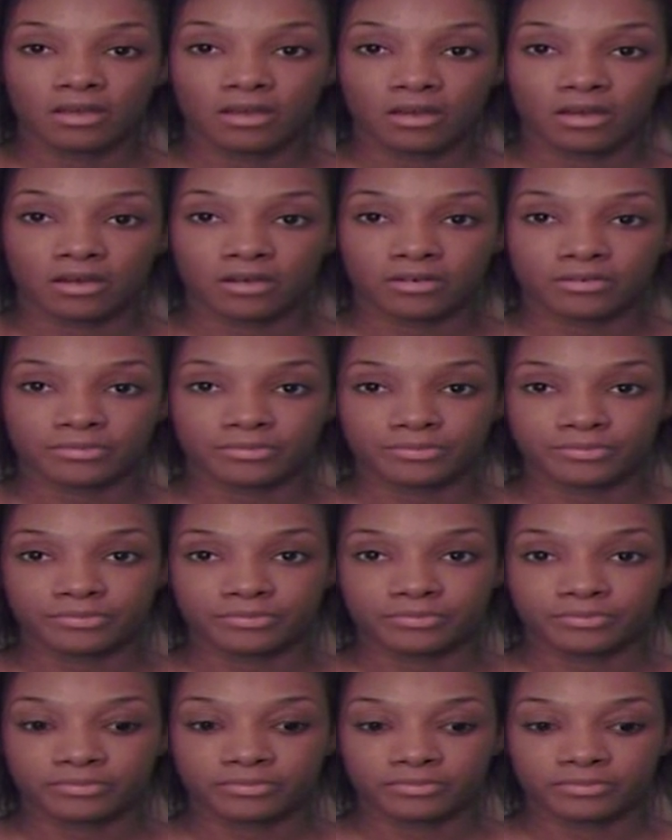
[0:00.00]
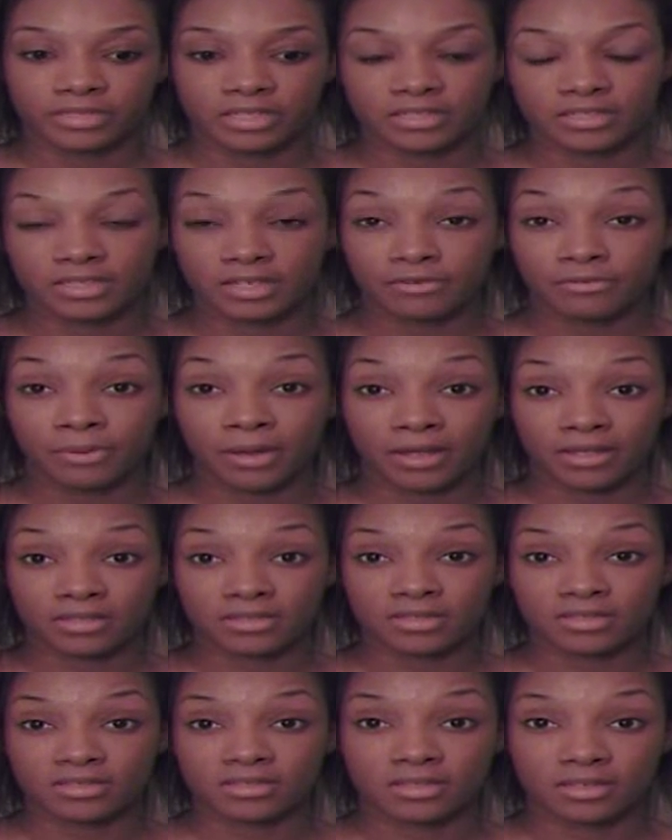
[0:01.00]
instead of buying
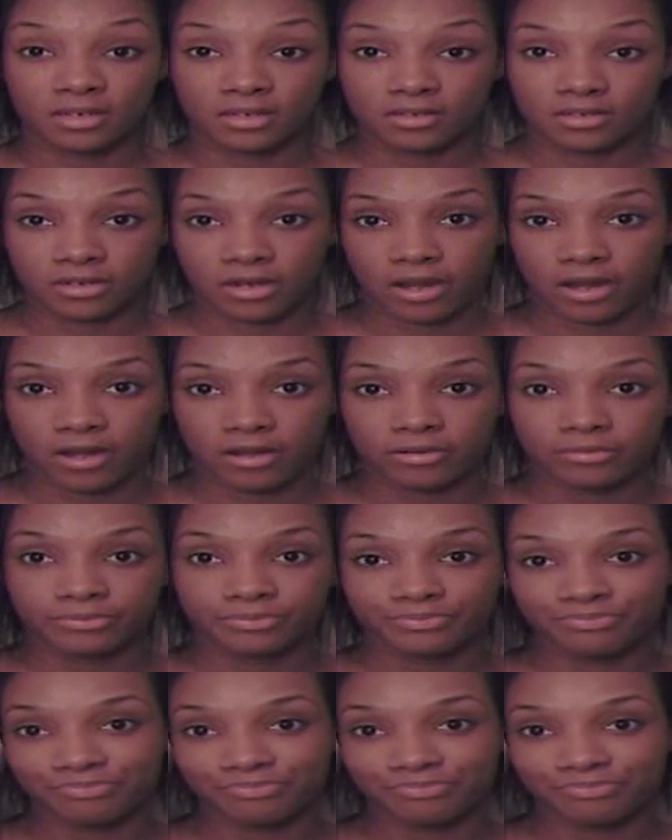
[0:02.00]
16-inch of hair.